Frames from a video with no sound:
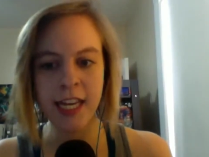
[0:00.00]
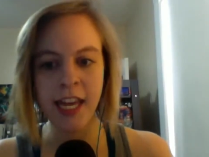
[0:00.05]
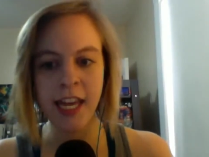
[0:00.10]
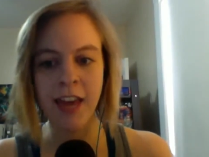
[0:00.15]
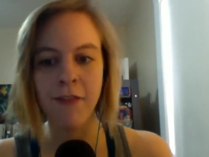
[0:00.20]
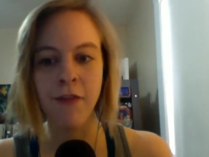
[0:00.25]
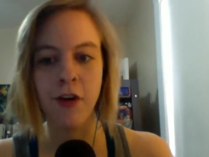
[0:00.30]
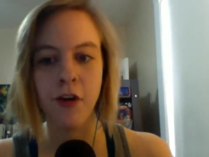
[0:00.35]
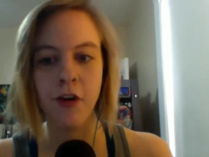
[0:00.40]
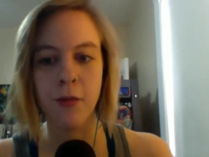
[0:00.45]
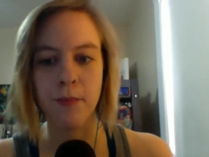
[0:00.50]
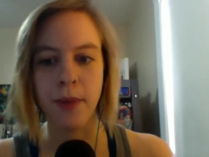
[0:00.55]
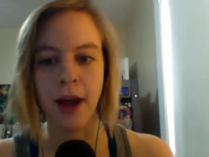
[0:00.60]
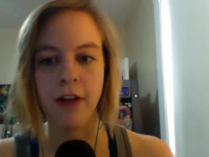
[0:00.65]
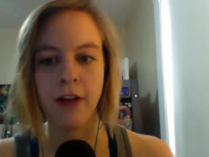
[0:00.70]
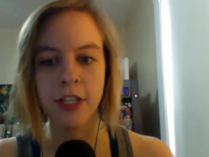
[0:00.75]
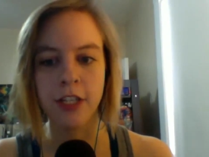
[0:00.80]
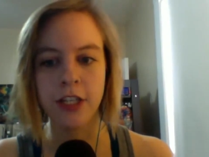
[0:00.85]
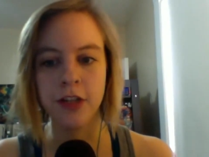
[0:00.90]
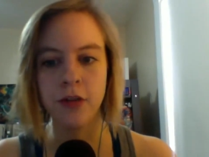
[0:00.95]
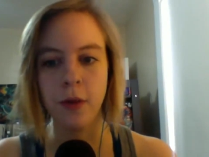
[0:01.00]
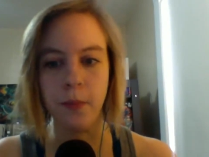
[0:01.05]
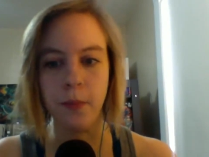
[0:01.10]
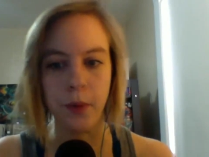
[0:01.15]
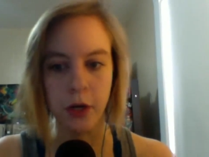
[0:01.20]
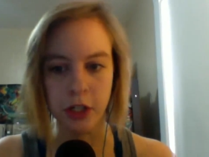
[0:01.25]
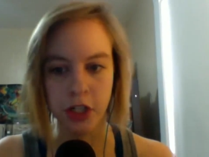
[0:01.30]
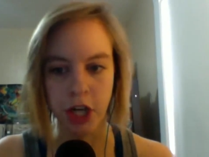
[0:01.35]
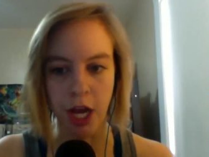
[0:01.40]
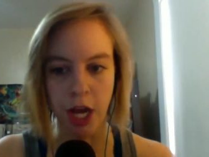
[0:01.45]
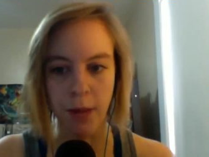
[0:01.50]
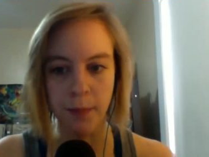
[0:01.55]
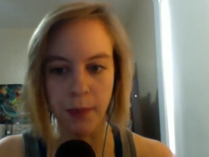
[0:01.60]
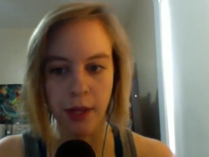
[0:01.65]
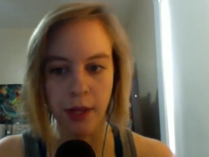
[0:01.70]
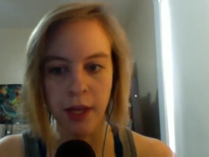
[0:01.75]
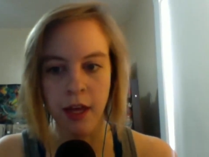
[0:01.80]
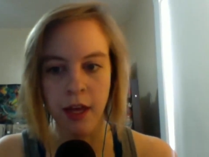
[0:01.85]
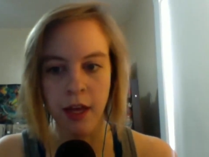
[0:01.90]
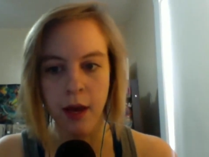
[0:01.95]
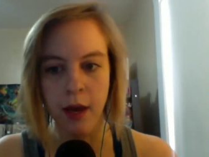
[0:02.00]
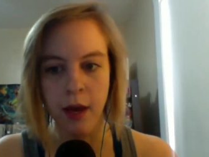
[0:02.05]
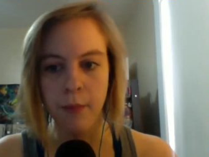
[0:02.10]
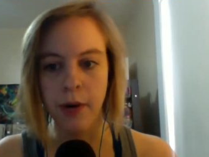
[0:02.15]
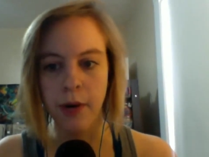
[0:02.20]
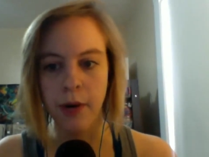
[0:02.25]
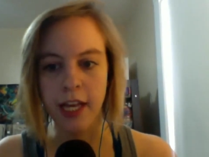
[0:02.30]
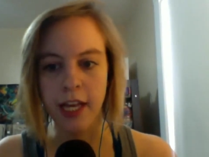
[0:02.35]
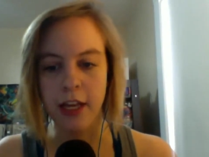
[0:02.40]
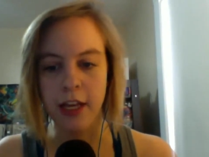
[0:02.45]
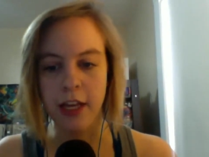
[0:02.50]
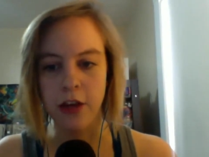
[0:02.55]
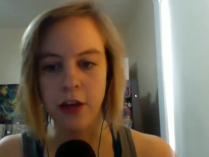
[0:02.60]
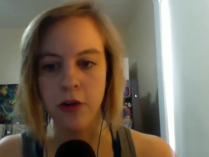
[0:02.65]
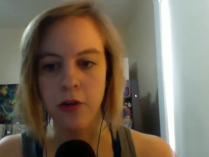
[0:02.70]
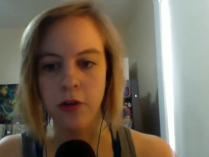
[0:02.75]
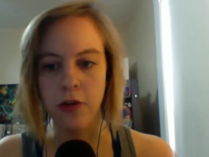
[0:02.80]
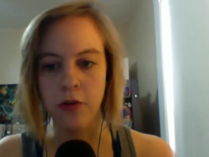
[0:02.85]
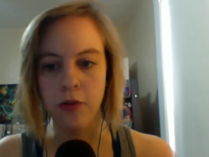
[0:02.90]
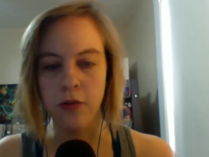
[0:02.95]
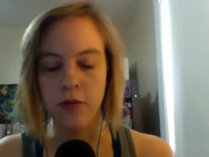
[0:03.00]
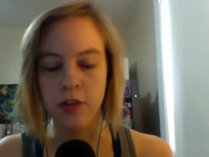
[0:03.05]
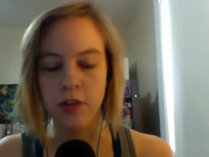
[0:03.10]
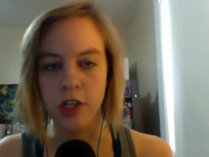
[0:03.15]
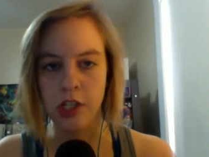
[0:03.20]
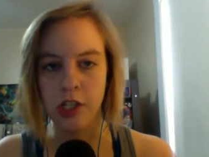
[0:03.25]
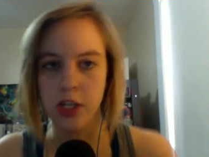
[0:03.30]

if you're about to do a push up, but you just